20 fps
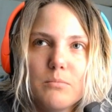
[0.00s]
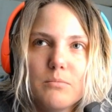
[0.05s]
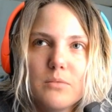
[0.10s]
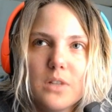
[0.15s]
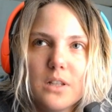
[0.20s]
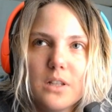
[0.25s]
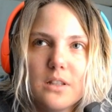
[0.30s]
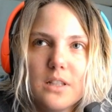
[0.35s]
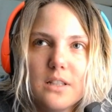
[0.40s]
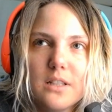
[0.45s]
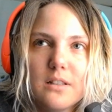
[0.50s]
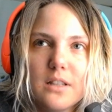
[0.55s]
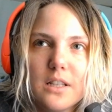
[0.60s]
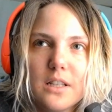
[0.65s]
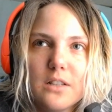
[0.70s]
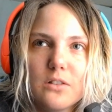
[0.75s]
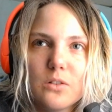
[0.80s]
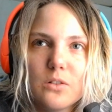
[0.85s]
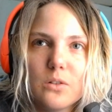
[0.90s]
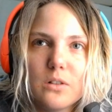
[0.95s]
done these
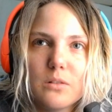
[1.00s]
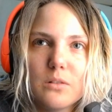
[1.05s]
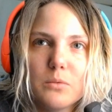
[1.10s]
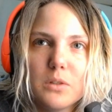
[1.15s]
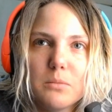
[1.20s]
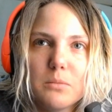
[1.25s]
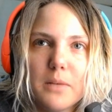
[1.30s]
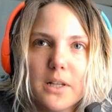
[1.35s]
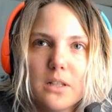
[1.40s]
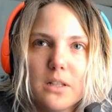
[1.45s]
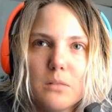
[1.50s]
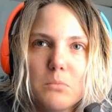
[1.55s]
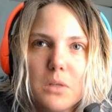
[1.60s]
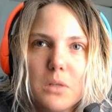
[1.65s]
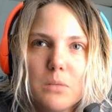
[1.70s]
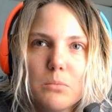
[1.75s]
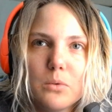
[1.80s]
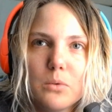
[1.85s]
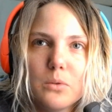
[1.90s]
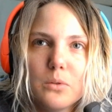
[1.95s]
things, or respected
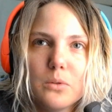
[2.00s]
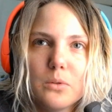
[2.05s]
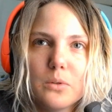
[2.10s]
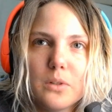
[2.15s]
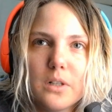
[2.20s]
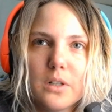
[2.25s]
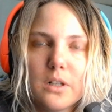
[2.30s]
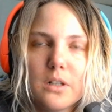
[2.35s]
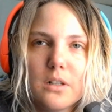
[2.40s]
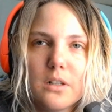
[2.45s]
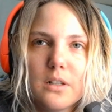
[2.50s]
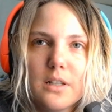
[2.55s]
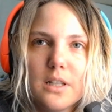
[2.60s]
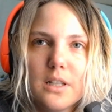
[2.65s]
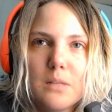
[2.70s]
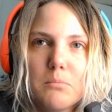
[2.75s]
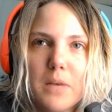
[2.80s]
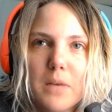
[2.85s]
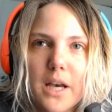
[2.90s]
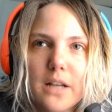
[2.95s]
people, or
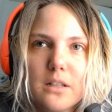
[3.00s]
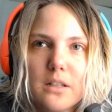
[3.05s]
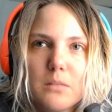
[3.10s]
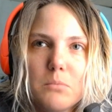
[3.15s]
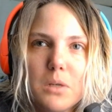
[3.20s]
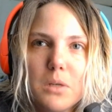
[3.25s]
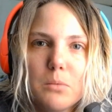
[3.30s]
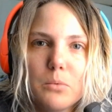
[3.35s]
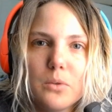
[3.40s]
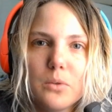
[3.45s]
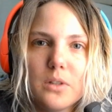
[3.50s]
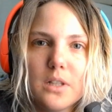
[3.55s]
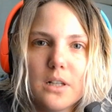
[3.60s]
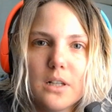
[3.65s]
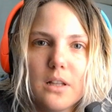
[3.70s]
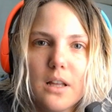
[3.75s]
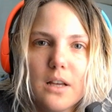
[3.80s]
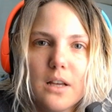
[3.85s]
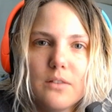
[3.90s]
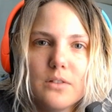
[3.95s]
impacted people in their
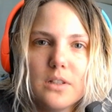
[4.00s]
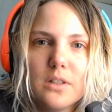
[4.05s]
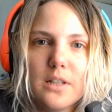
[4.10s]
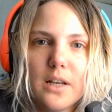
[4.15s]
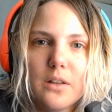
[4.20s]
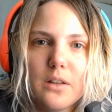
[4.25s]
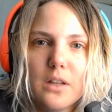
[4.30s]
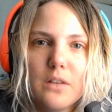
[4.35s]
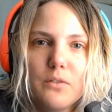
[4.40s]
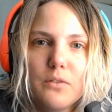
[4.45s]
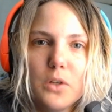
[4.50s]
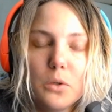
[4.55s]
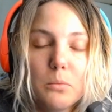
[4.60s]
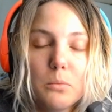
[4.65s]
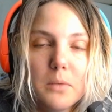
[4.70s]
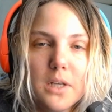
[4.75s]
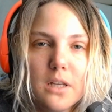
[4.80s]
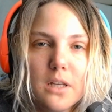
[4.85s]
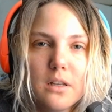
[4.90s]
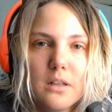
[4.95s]
lives, and how they view
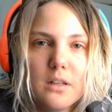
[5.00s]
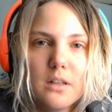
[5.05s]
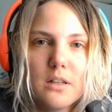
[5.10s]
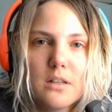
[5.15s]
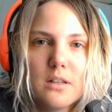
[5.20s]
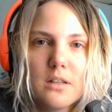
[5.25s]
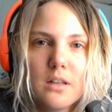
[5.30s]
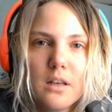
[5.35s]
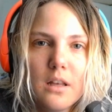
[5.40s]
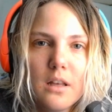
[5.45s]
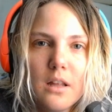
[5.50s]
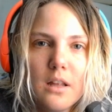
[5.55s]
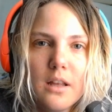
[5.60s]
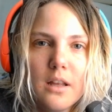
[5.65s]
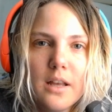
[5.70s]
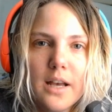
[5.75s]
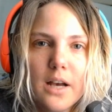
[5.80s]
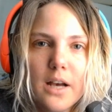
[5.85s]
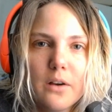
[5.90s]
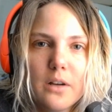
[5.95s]
me, and
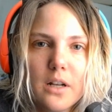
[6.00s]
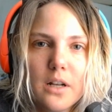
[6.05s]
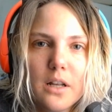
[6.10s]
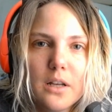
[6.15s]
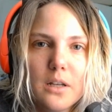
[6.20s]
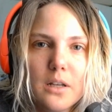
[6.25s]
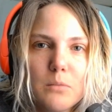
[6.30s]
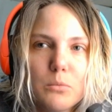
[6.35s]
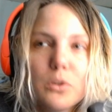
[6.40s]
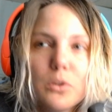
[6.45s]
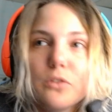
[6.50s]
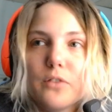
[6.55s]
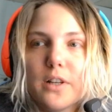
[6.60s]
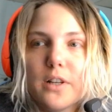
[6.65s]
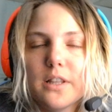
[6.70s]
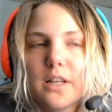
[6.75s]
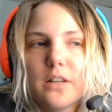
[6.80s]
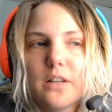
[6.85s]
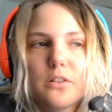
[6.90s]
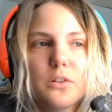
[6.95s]
how can I improve on
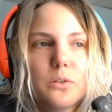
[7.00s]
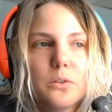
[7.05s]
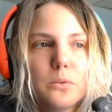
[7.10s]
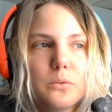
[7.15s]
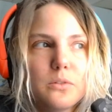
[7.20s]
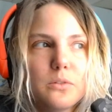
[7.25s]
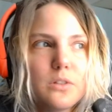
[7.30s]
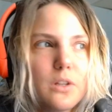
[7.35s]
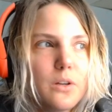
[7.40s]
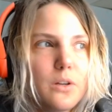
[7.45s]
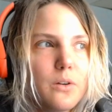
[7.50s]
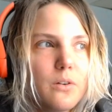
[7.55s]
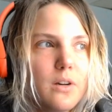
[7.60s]
that too. So,